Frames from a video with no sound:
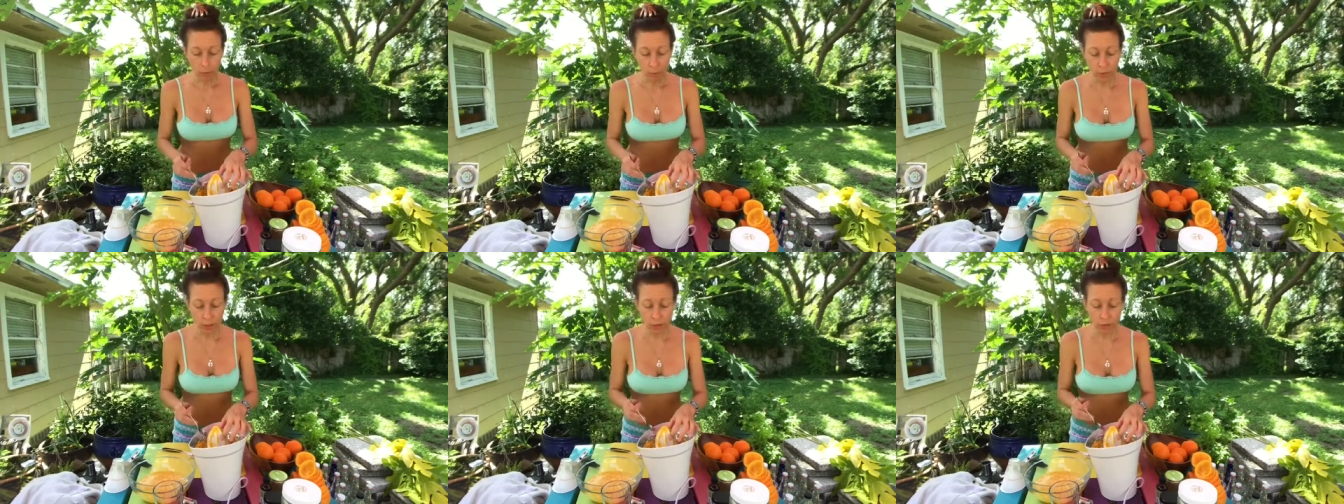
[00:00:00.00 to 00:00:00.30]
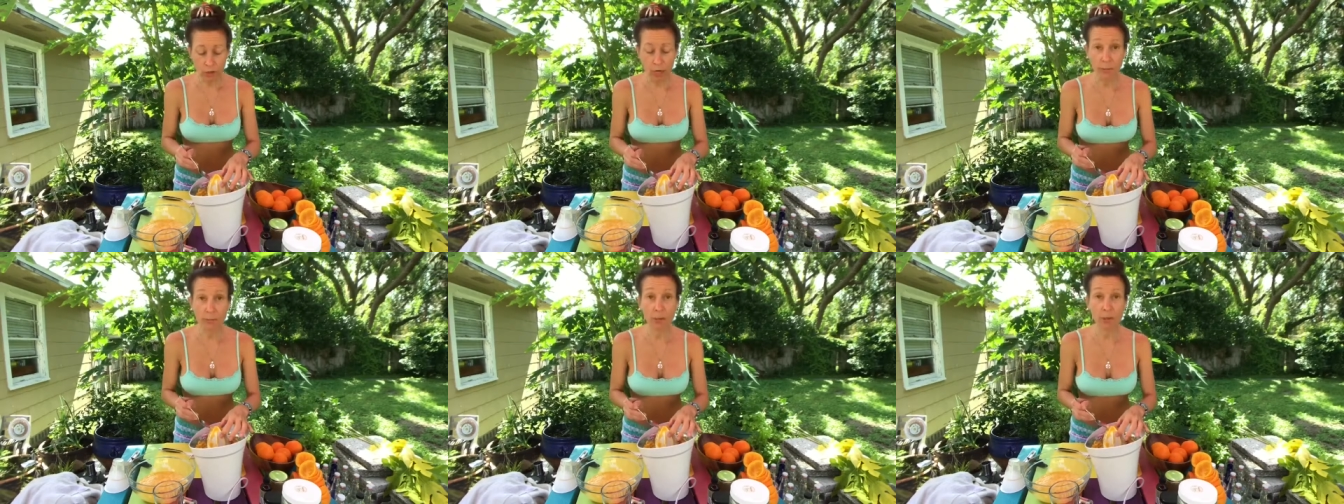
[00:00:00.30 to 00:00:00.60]
We
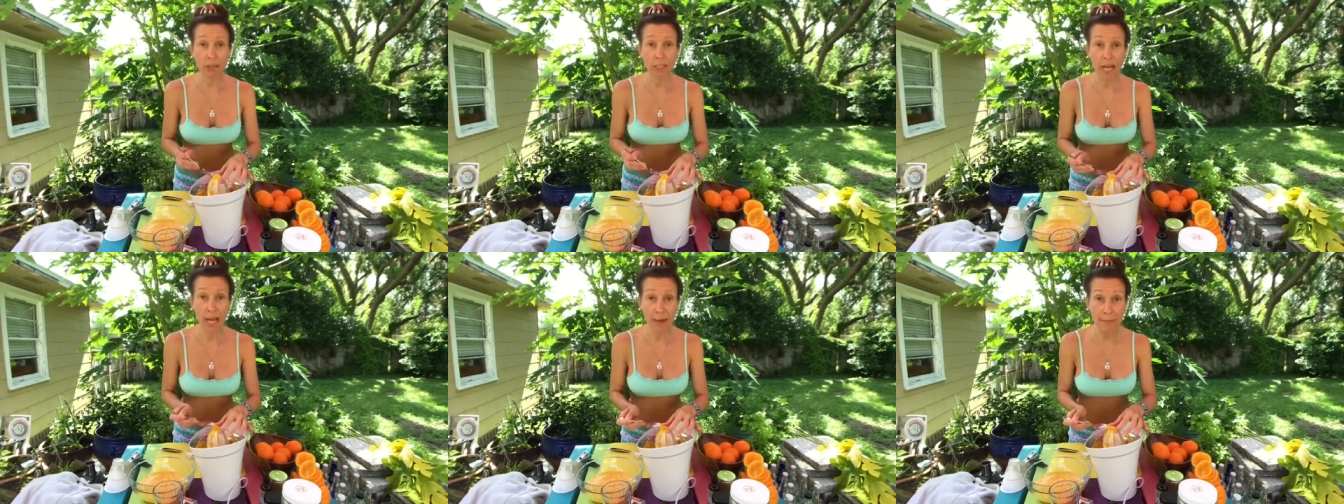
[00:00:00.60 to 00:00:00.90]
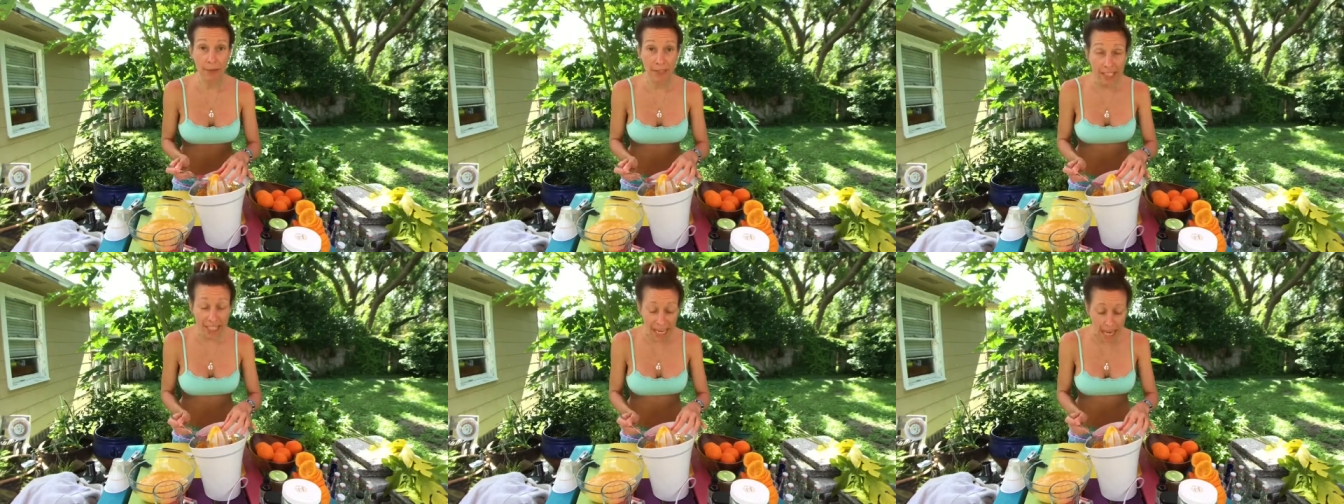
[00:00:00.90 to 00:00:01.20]
grew up
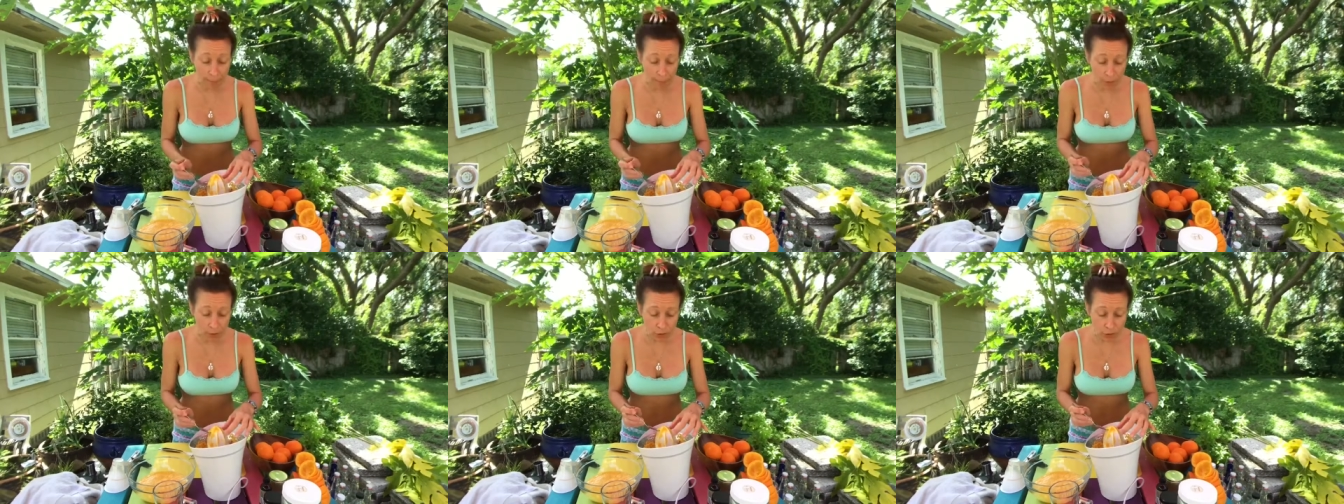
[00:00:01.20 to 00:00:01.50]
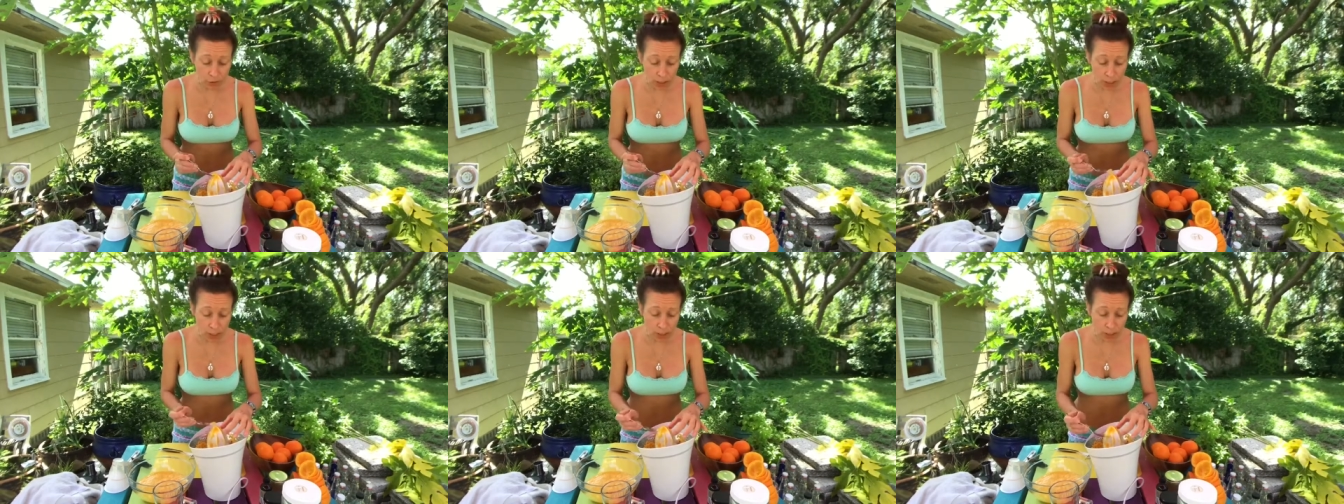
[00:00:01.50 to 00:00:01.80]
climbing the apple
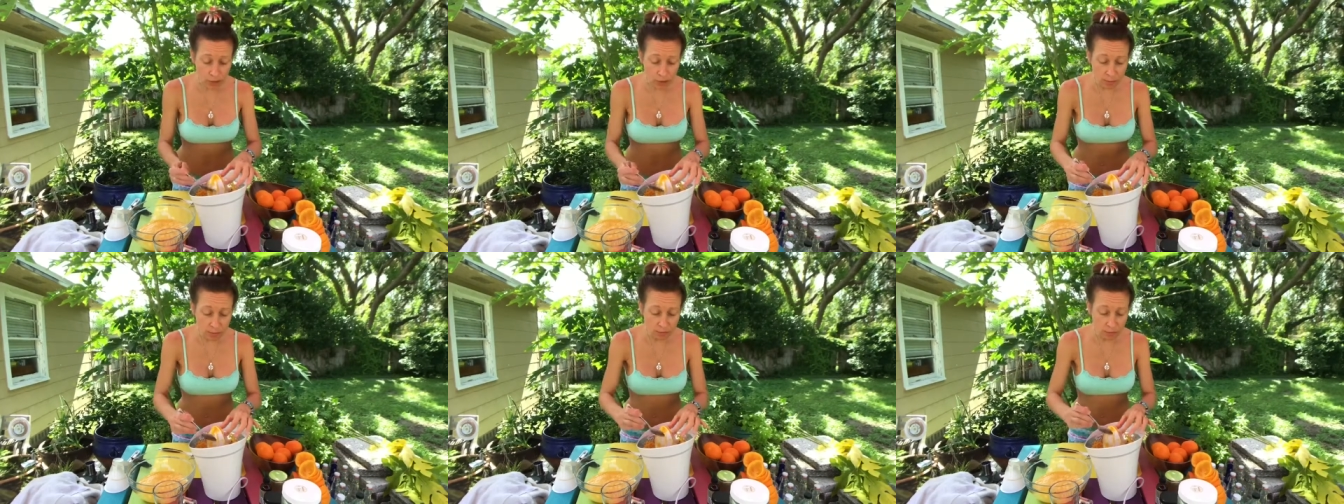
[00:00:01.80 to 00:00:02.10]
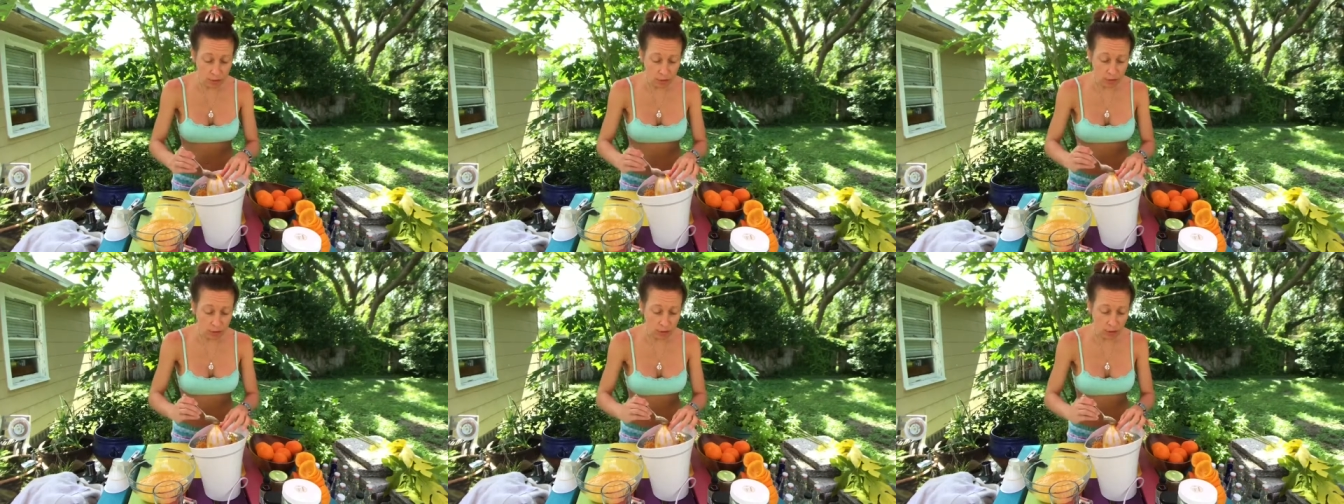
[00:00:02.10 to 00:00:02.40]
trees.
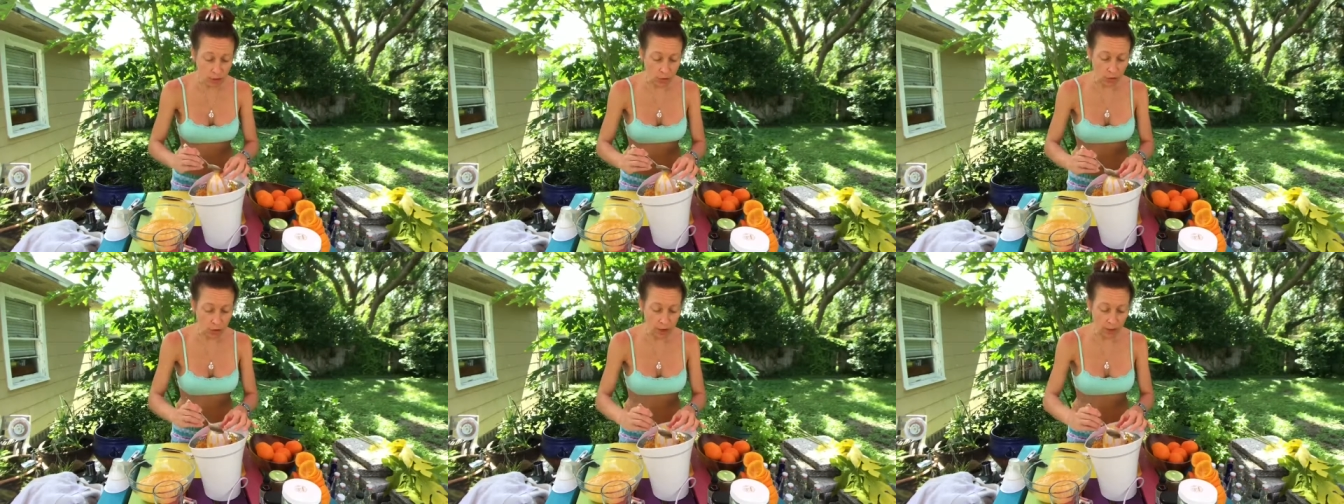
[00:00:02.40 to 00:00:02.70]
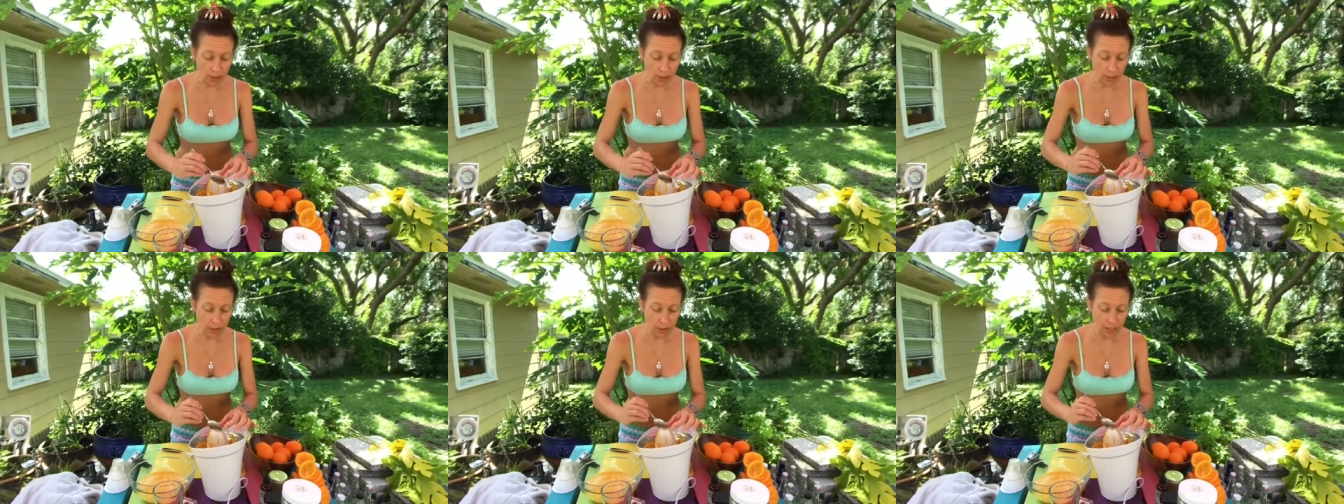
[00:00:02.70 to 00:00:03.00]
So,
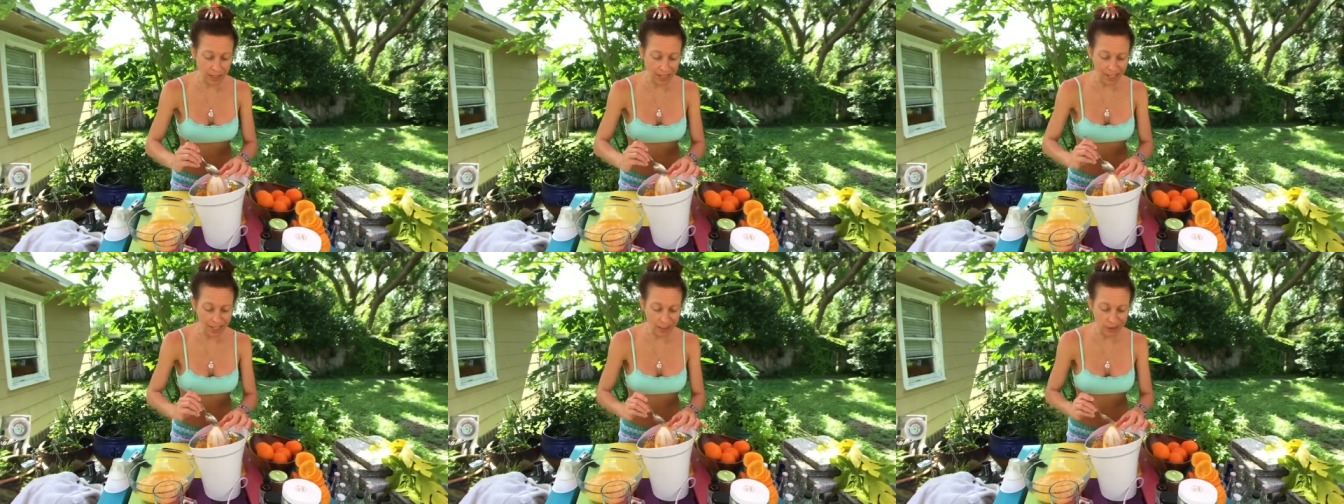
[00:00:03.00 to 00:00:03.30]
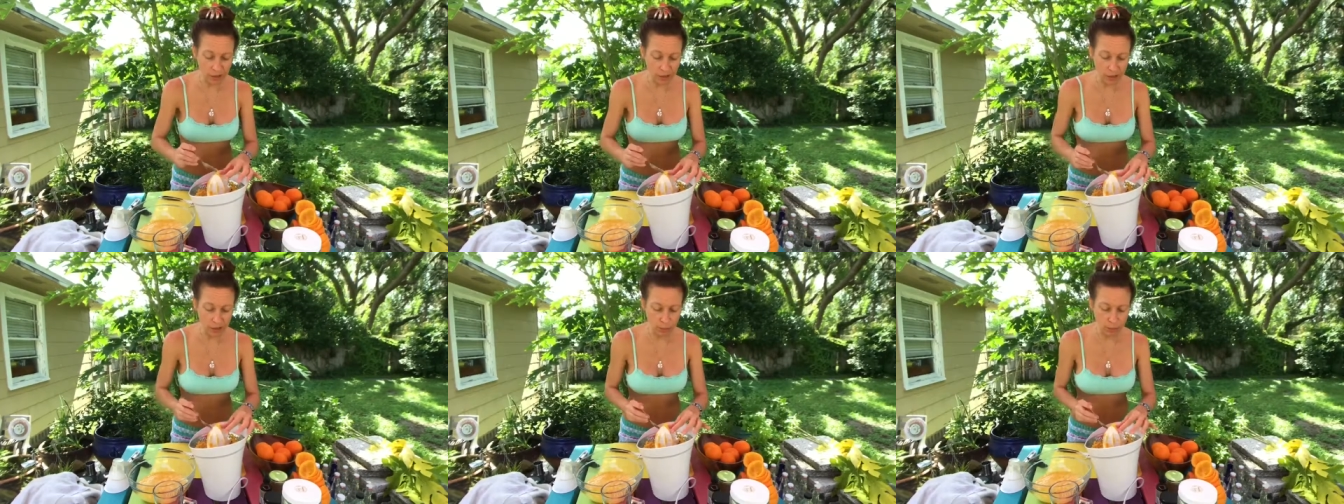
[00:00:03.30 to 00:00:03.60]
you know, I got a
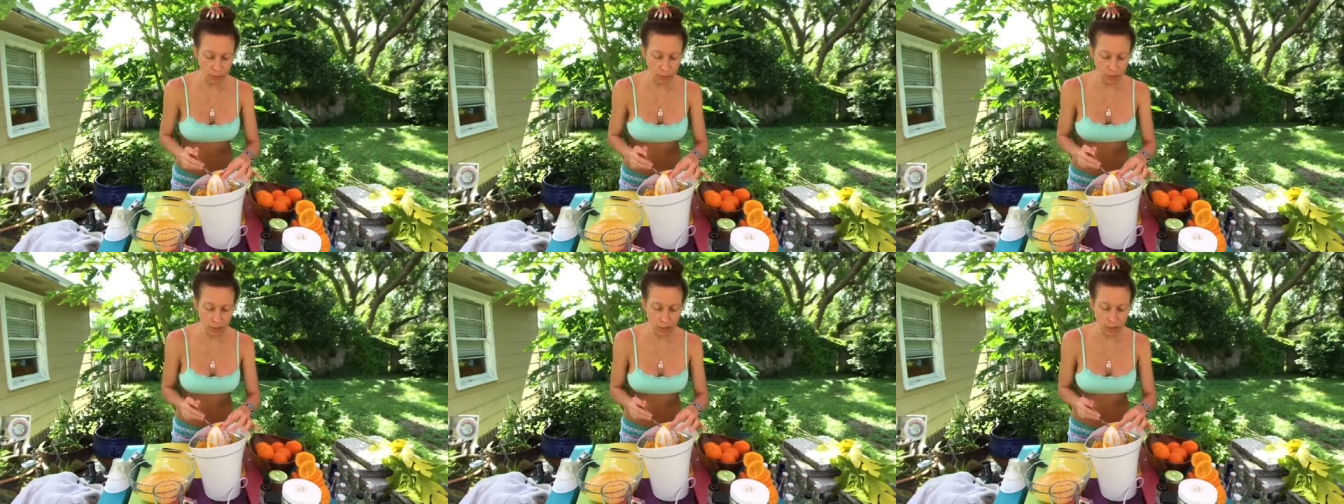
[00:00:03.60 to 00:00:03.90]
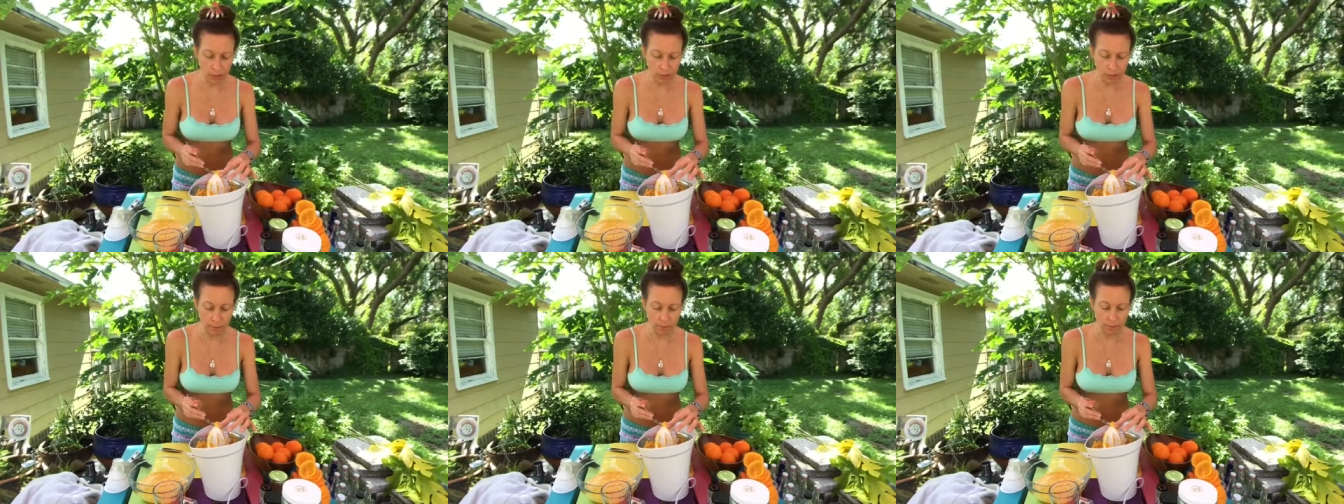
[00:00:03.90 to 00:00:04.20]
little
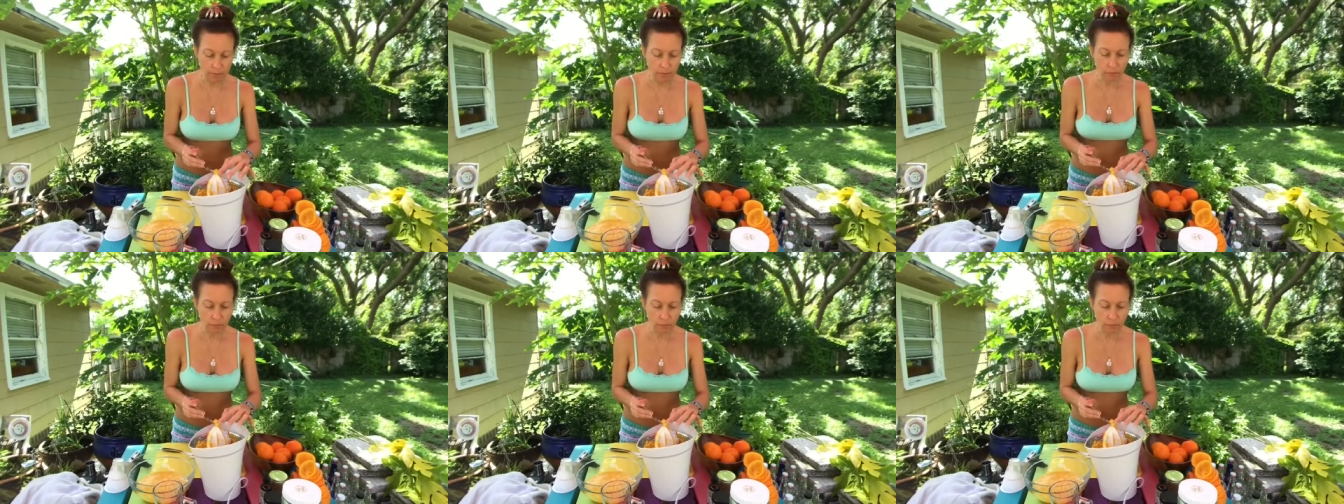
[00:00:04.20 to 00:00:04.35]
spoiled.